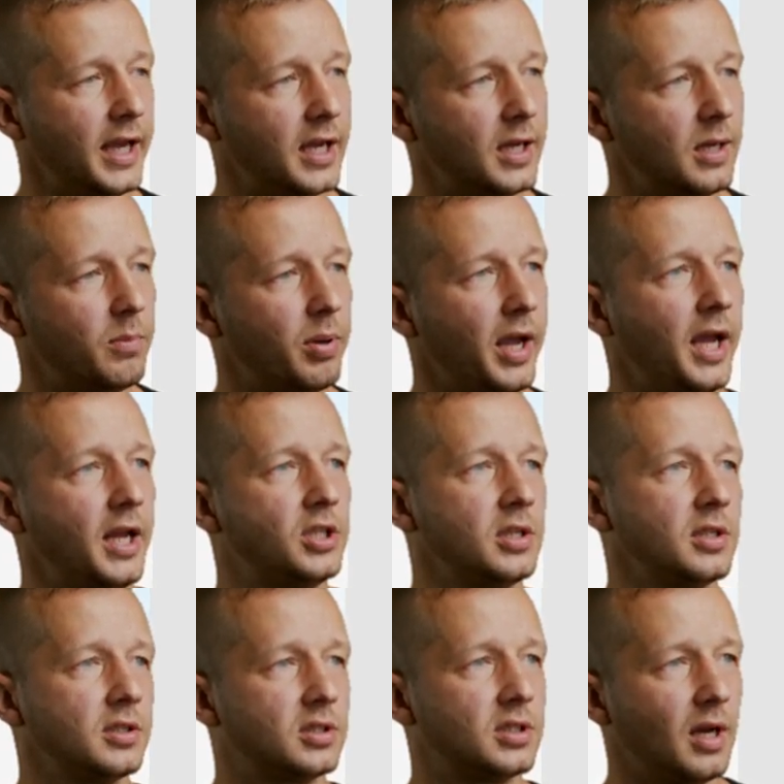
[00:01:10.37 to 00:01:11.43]
landing page
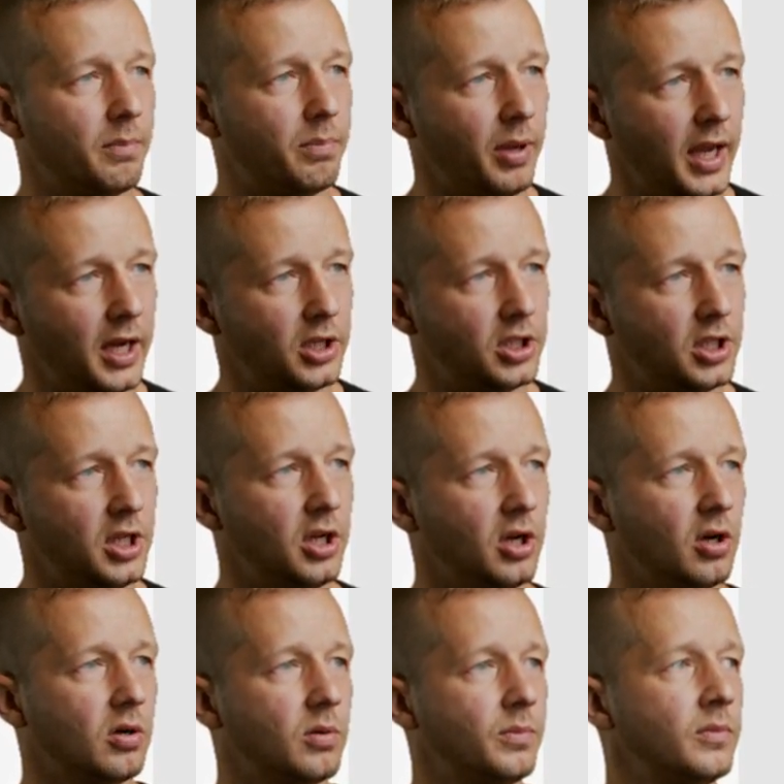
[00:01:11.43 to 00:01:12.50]
and a sub page
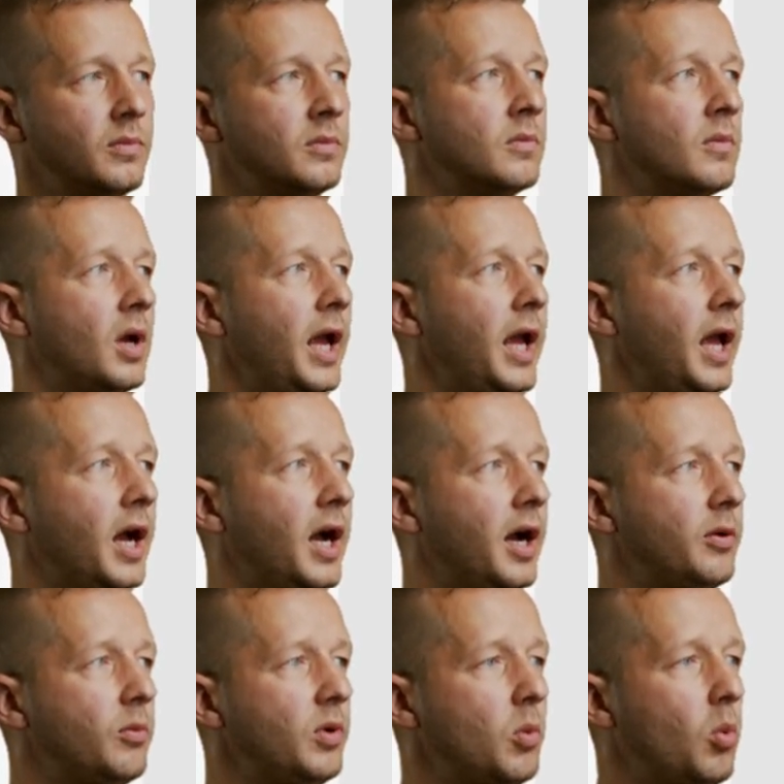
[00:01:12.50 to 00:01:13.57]
here.
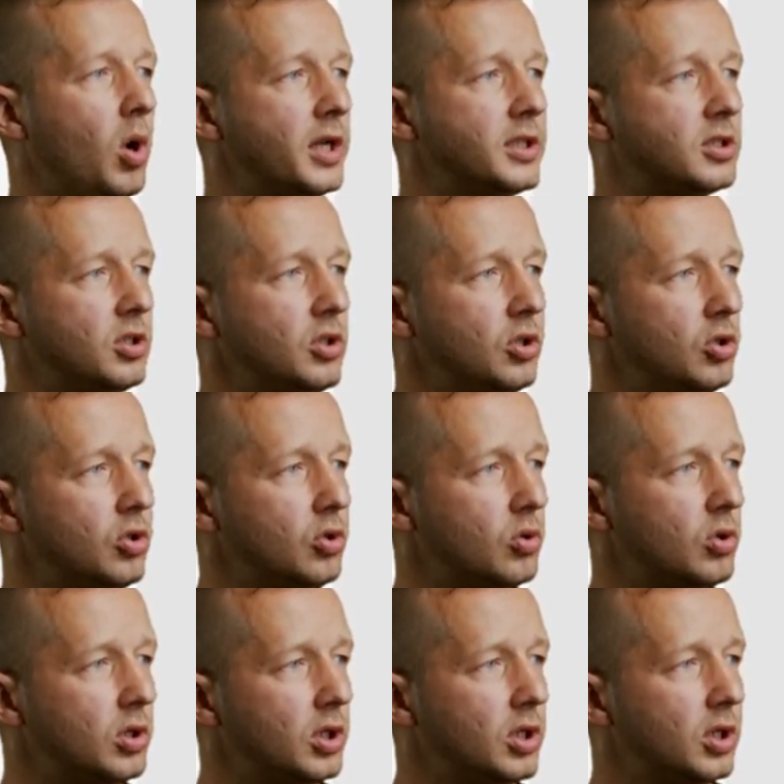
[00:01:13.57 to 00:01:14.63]
And we want
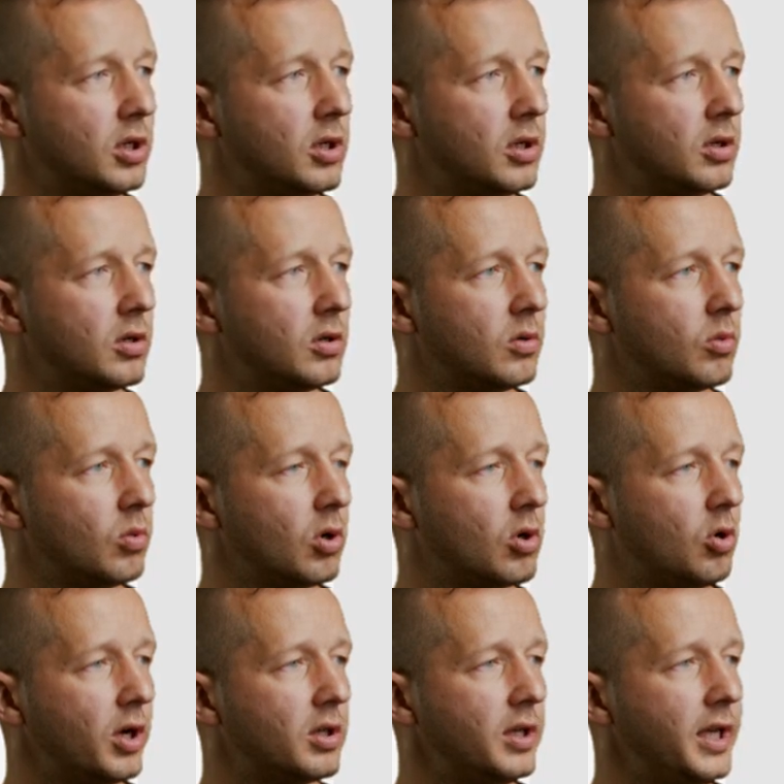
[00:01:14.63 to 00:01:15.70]
to real
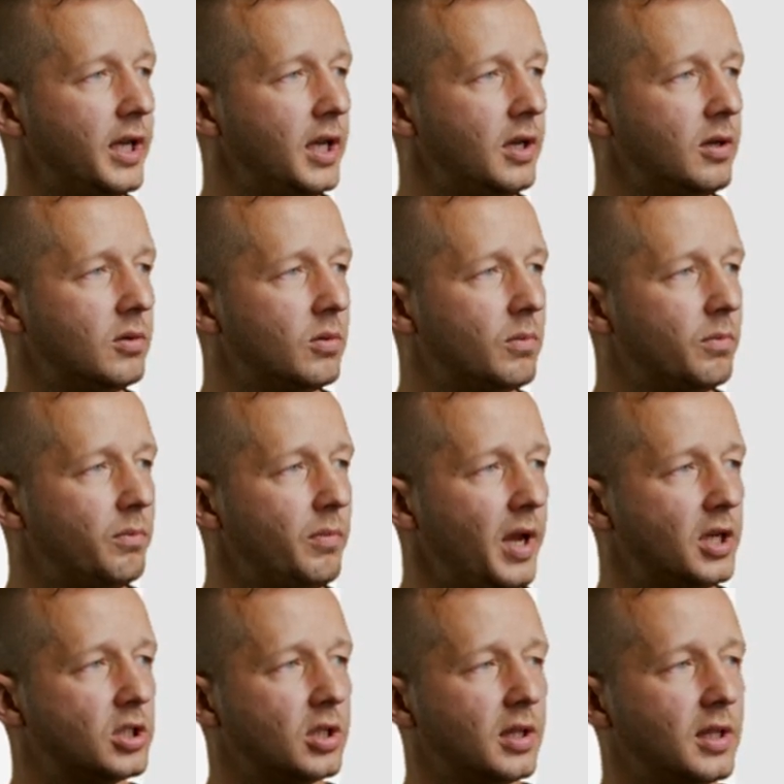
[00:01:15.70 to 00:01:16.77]
quickly
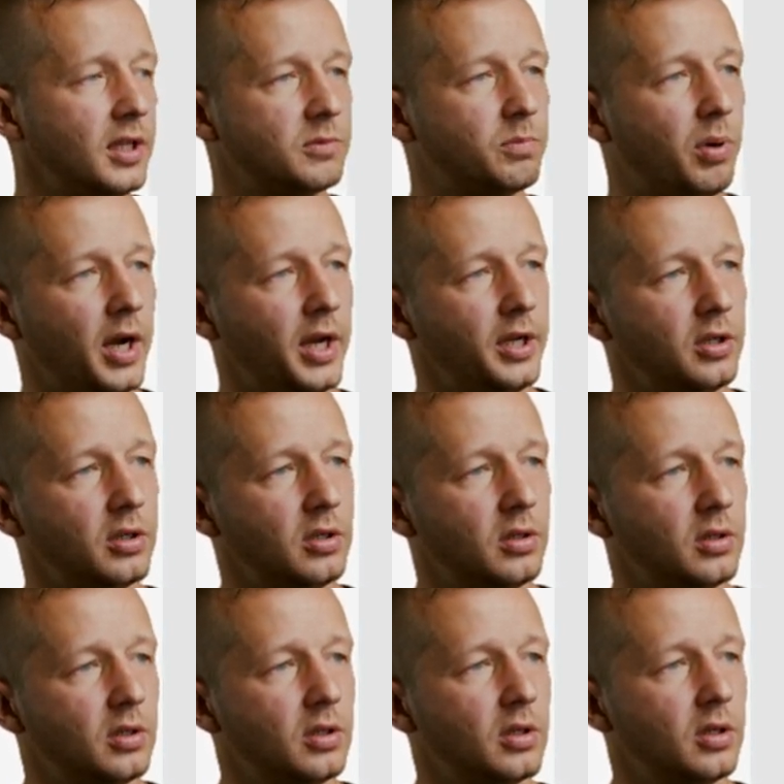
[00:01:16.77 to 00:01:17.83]
make this button
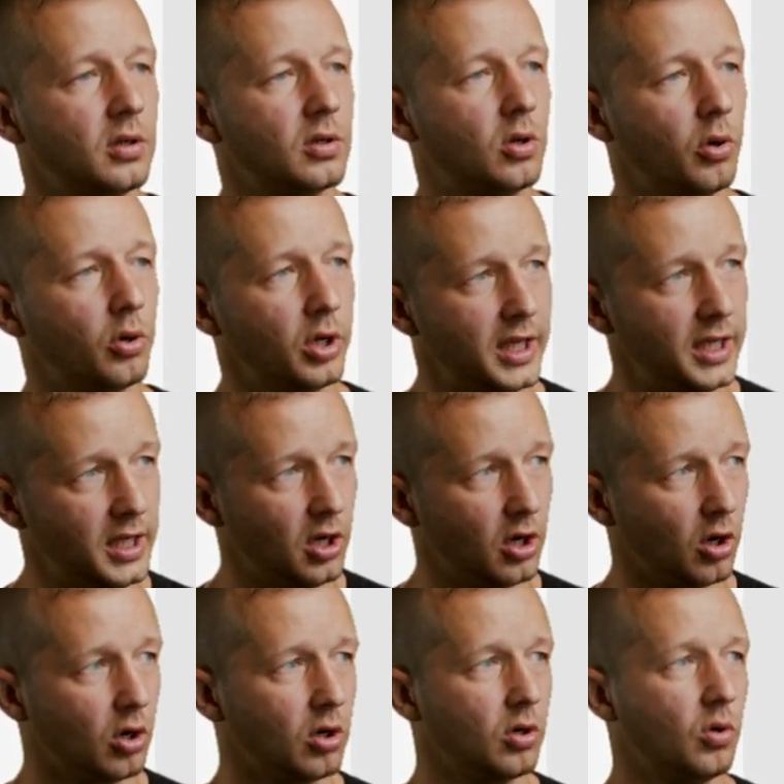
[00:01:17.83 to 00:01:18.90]
go to
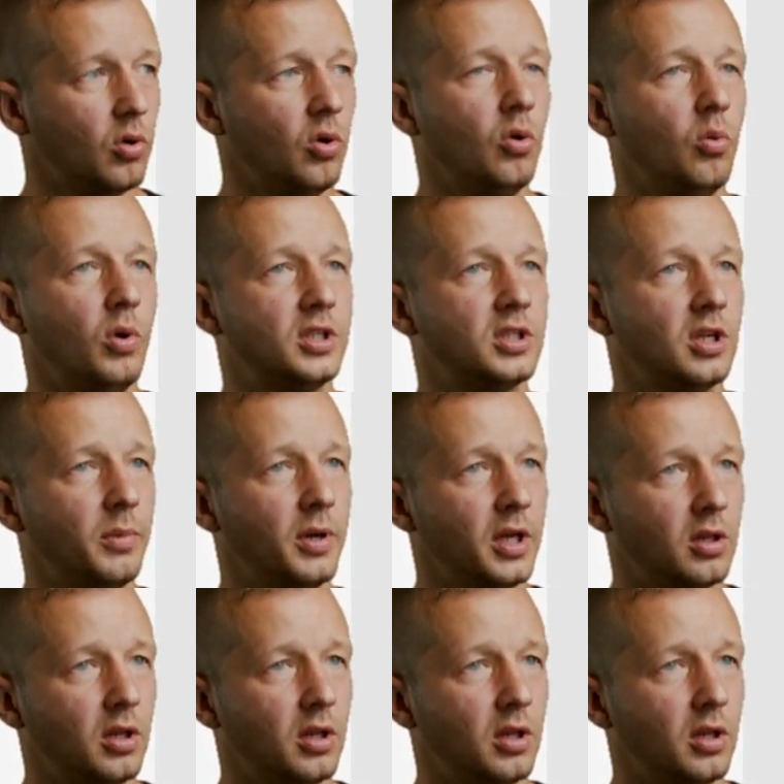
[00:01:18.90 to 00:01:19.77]
here when somebody